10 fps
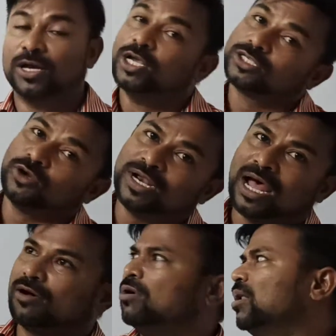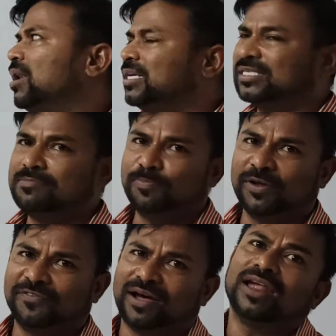So now let's
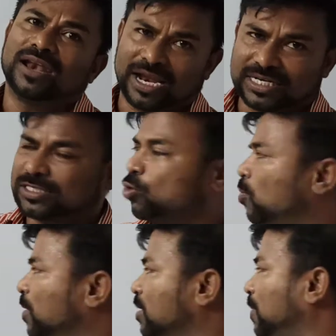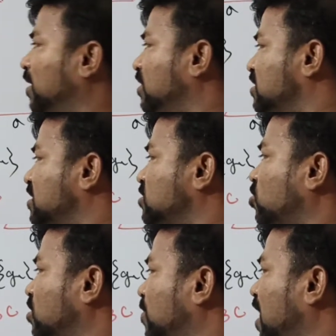simplify. Let us open the parentheses or
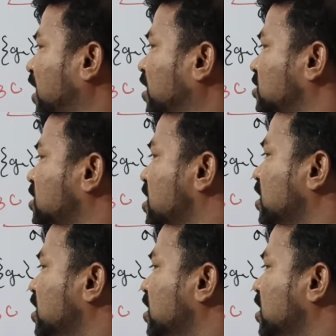the brackets.